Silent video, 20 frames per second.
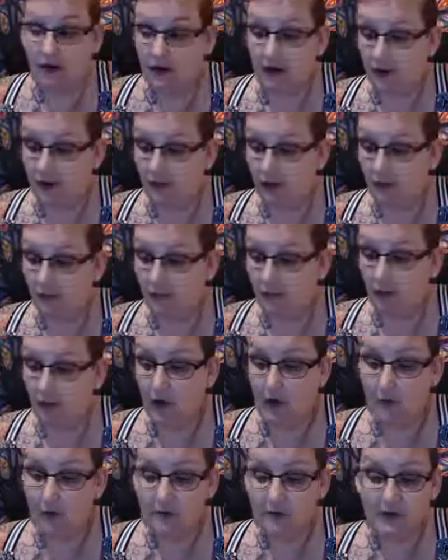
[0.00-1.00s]

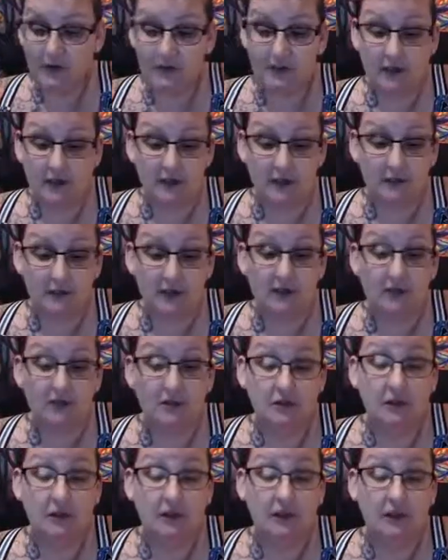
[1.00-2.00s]
where I'm just going to be
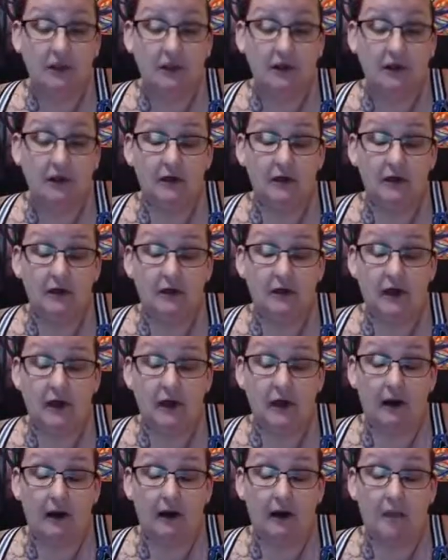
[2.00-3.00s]
doing the
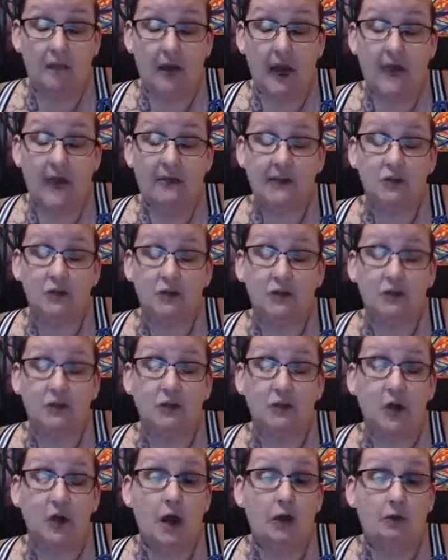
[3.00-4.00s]
astro
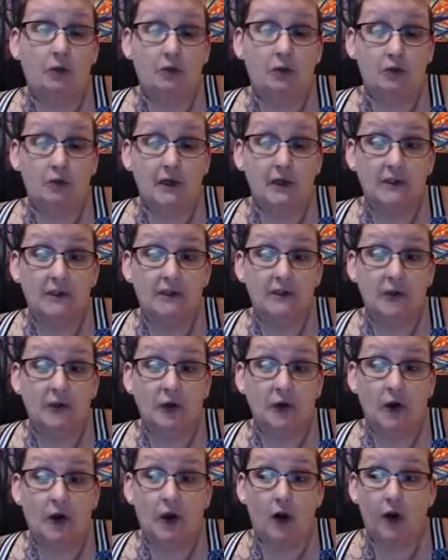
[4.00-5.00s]
chakra reads
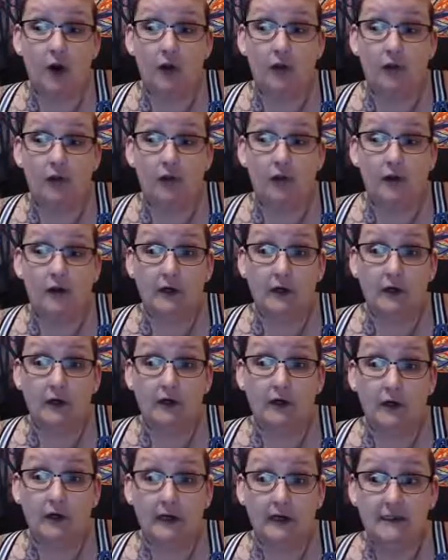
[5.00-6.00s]
for all the
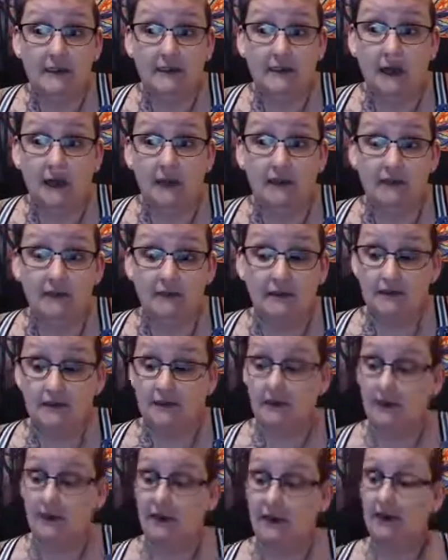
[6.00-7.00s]
signs.
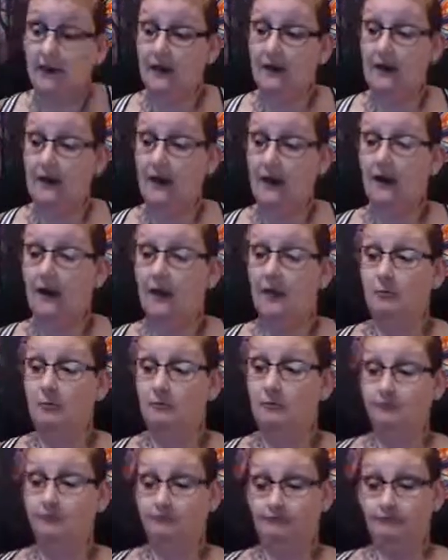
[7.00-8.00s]
And
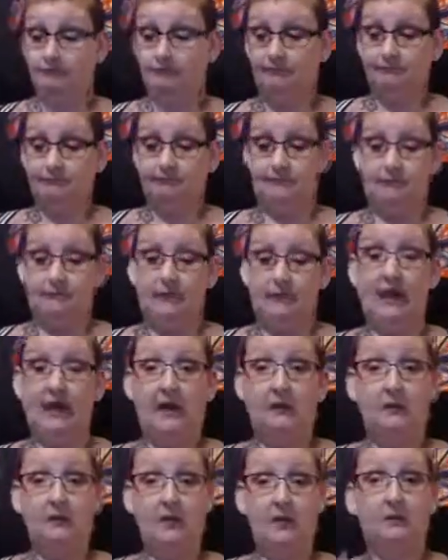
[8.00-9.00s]

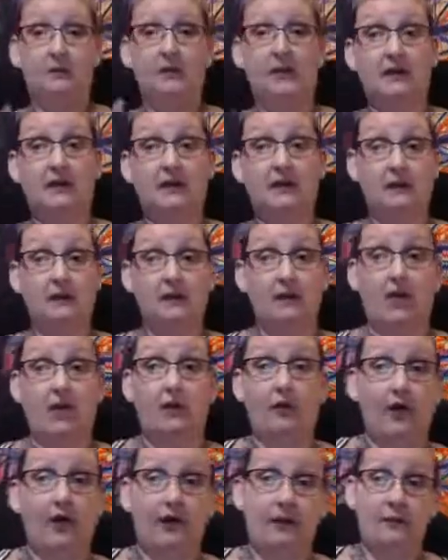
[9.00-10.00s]
I put them in with all
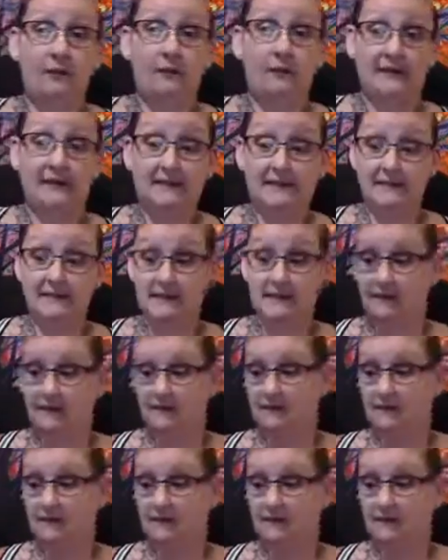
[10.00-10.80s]
the elements.